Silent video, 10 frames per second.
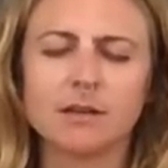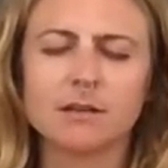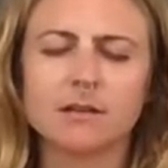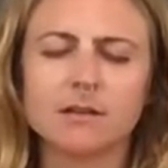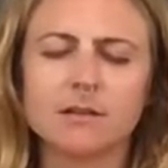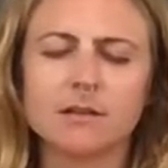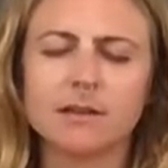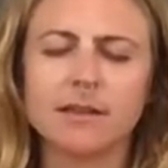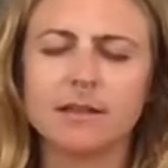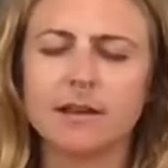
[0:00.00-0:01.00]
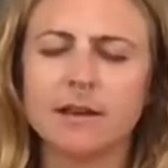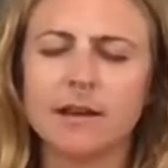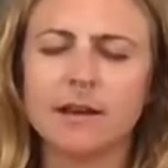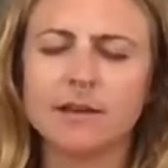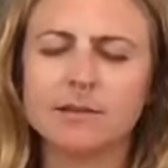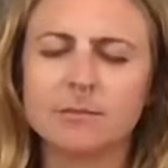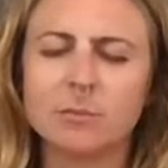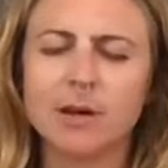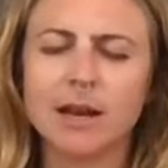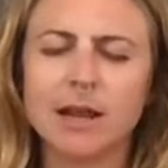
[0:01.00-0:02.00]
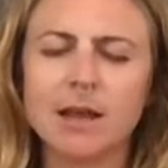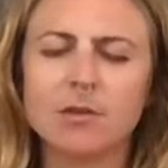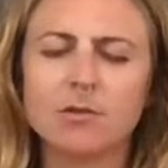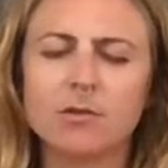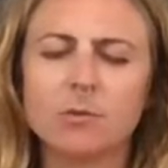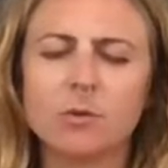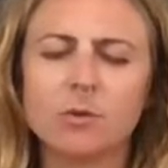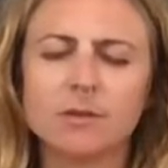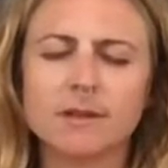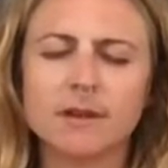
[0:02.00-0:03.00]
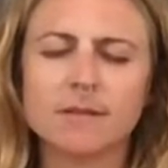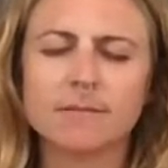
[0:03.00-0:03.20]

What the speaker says: so that the light playing on the water